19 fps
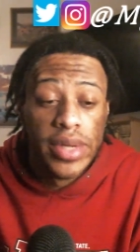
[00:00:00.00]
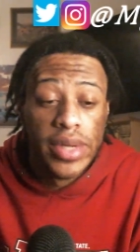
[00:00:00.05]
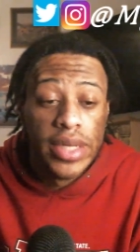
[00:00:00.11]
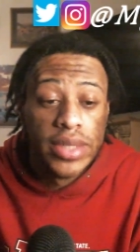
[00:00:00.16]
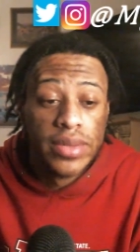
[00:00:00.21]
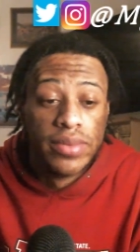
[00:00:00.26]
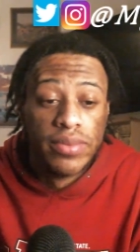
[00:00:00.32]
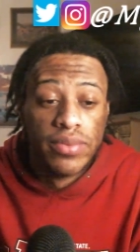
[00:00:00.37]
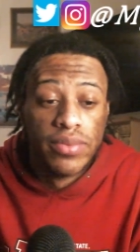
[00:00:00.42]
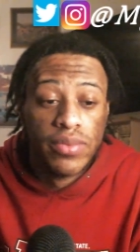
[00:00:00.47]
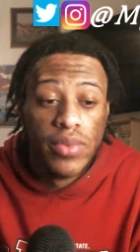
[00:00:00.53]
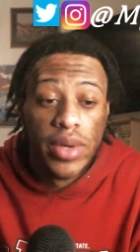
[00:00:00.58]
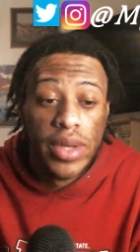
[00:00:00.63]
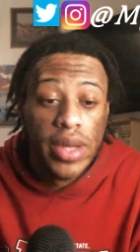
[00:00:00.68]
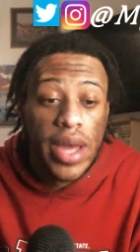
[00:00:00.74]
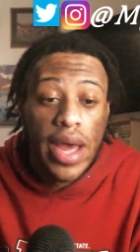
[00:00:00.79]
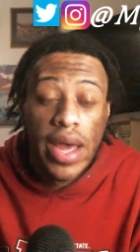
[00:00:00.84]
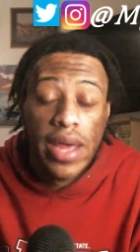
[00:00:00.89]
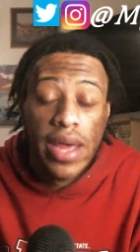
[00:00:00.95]
That's
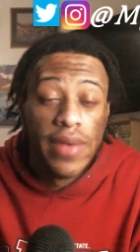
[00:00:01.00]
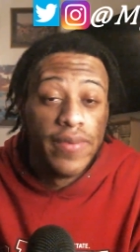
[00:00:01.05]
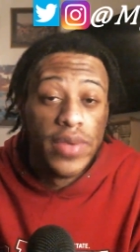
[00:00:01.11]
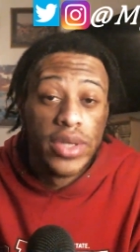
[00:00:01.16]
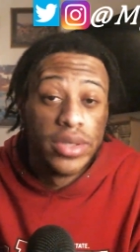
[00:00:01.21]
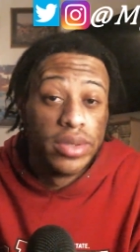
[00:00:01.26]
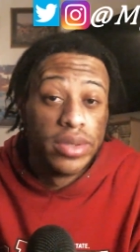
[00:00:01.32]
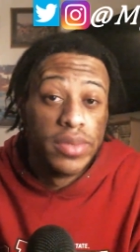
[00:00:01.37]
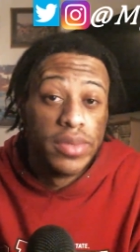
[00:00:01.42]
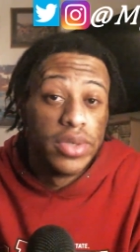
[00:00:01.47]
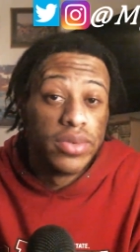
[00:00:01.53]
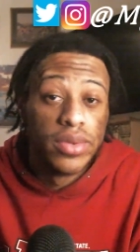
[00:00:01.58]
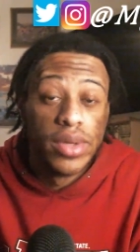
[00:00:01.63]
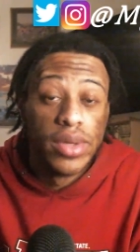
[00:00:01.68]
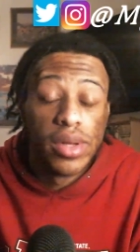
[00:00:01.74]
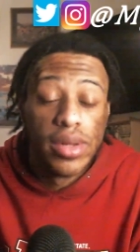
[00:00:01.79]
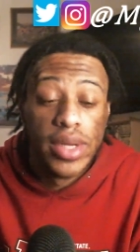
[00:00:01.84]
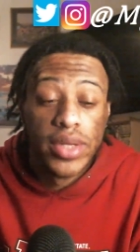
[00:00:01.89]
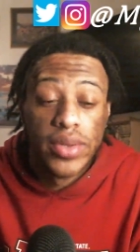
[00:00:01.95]
what I envision a beach would
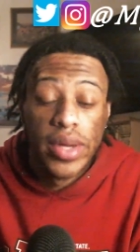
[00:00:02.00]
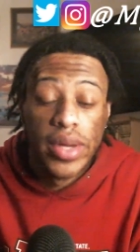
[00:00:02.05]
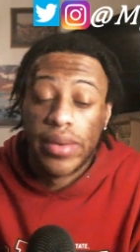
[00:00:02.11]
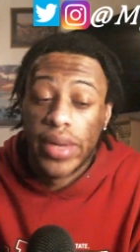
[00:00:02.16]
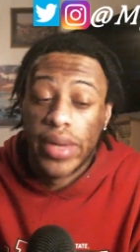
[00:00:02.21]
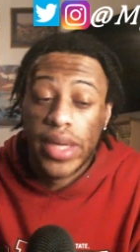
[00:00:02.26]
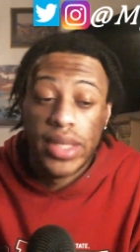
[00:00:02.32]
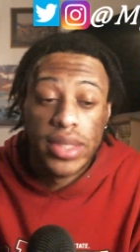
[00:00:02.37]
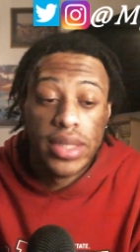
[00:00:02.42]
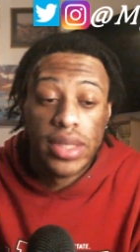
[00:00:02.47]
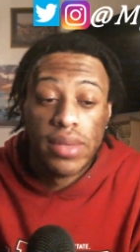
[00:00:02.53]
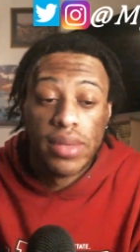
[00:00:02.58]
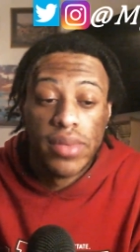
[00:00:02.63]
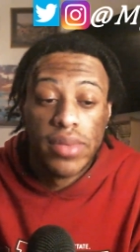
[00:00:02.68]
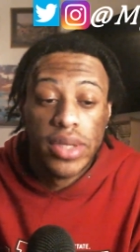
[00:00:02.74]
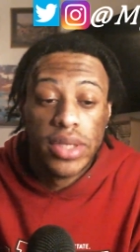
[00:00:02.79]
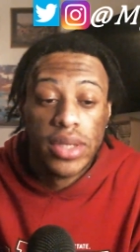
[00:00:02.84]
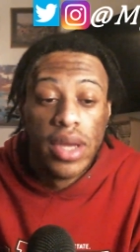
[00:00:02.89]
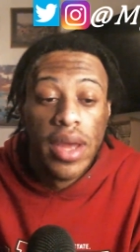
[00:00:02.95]
look like. I don't guess at a
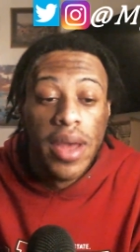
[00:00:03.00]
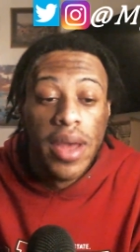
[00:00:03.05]
beach.